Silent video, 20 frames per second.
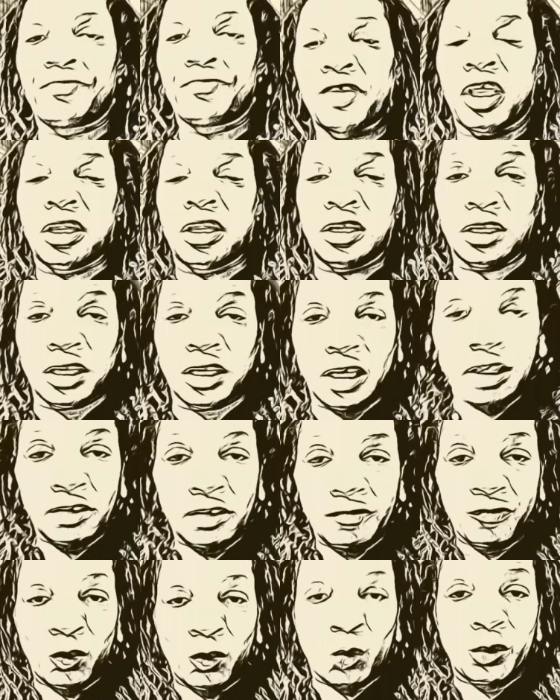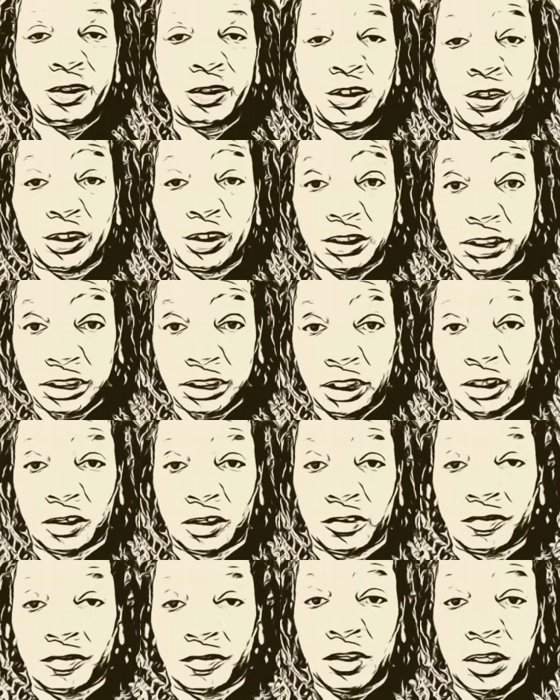Love on
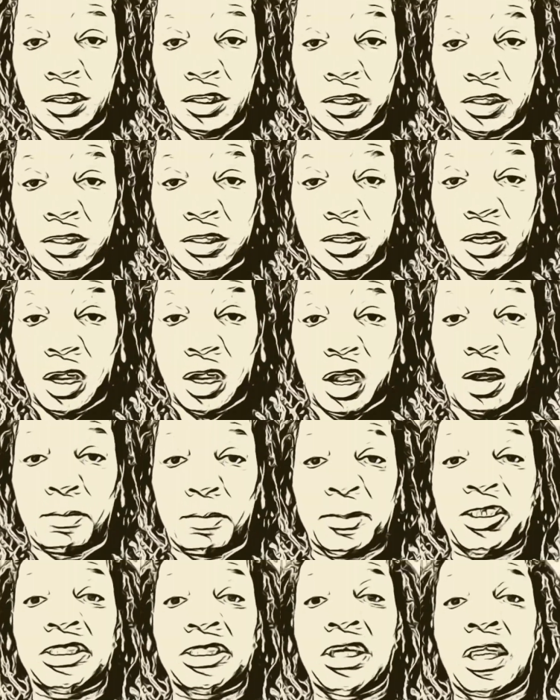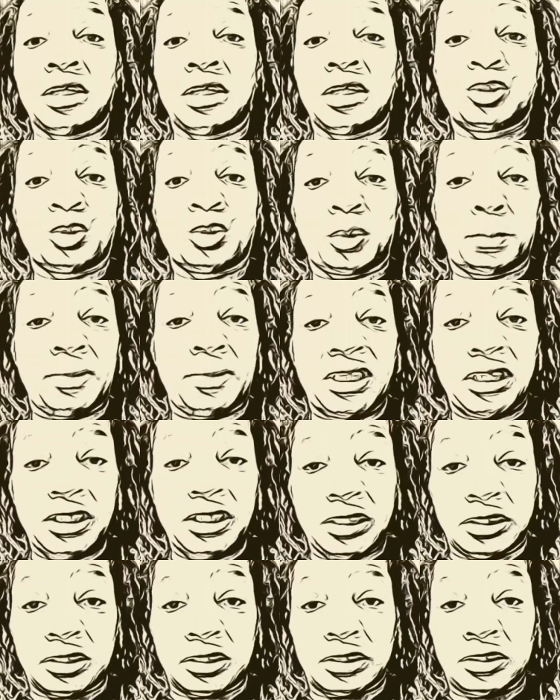yourself. Protect your
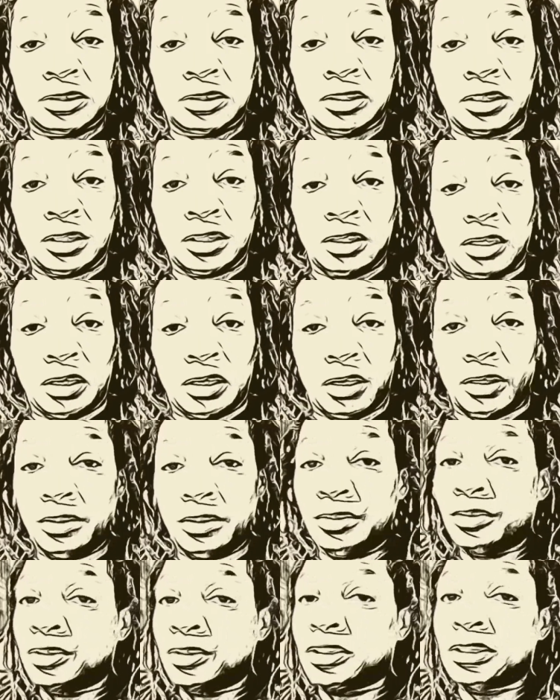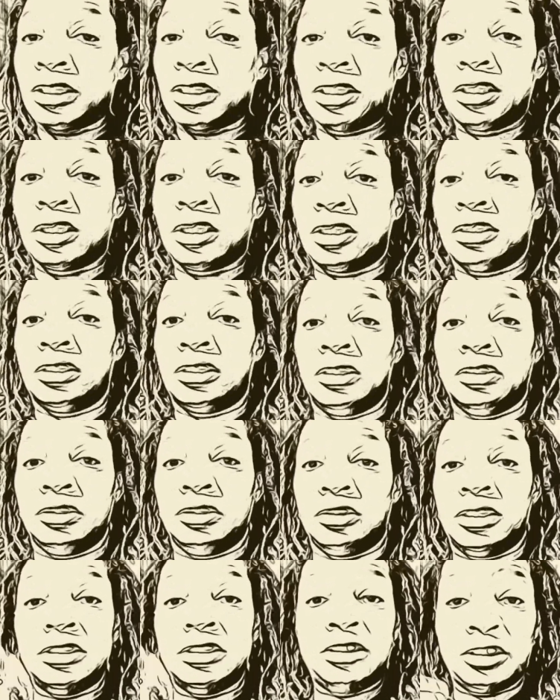peace. Understand
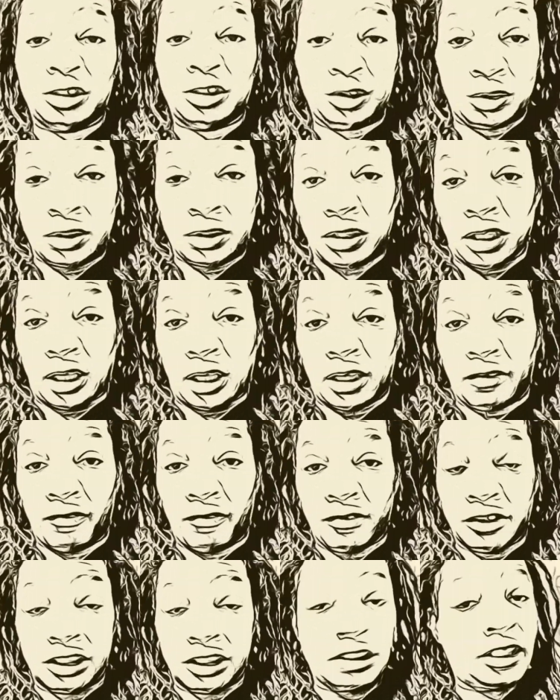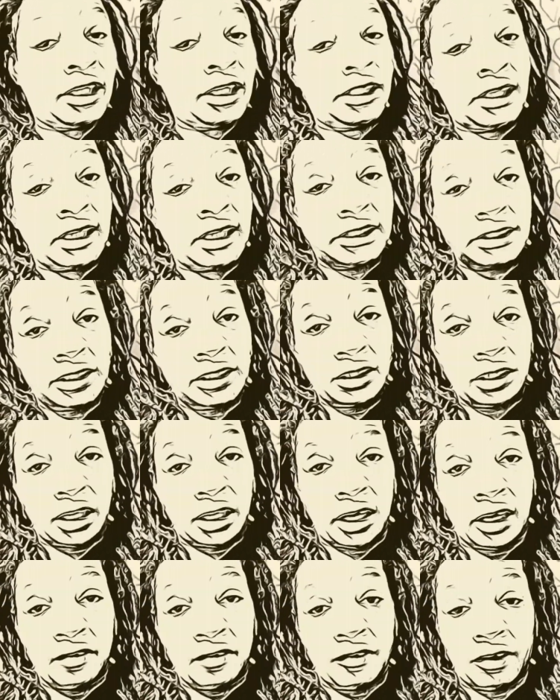this is your life, just like that's their
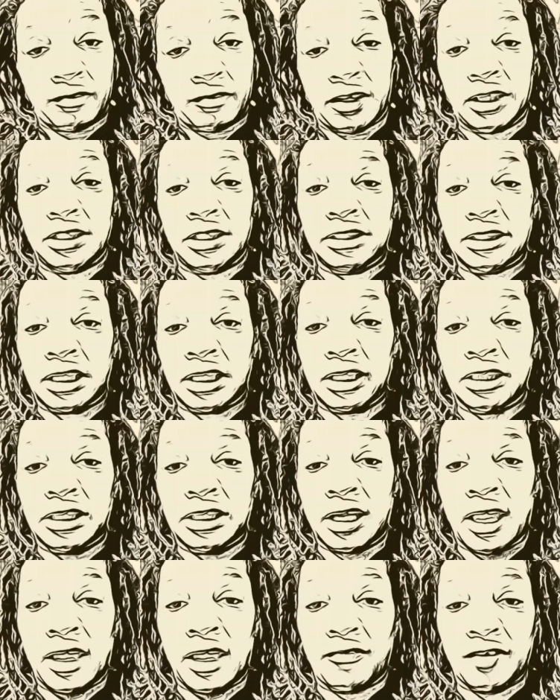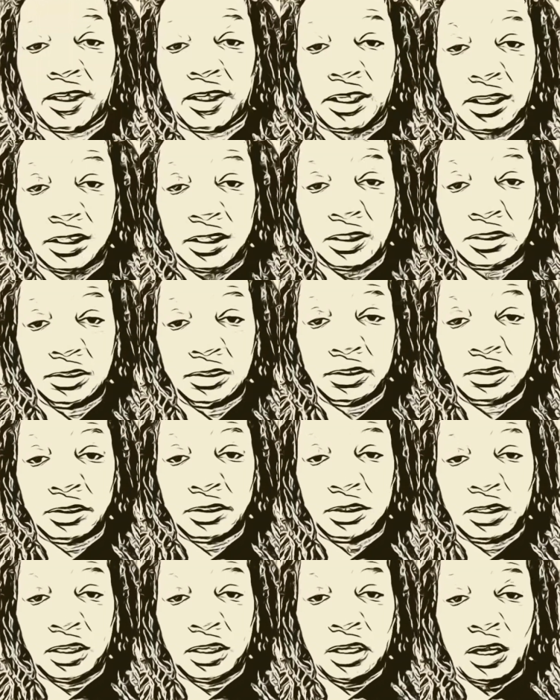life. If they decided to have a kid,
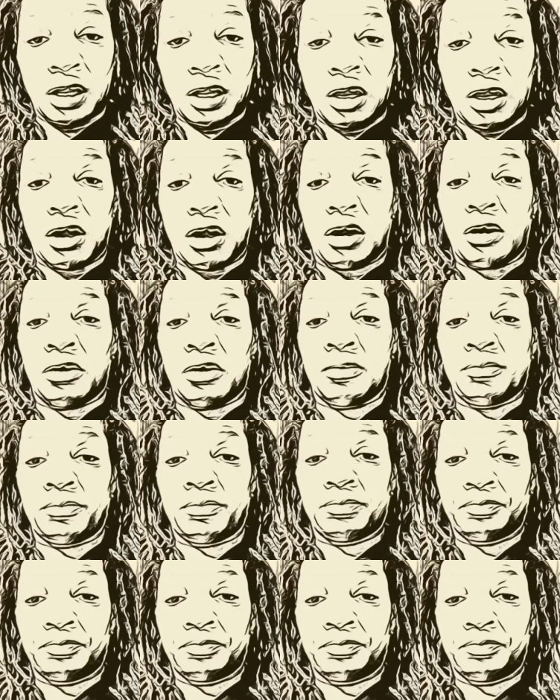I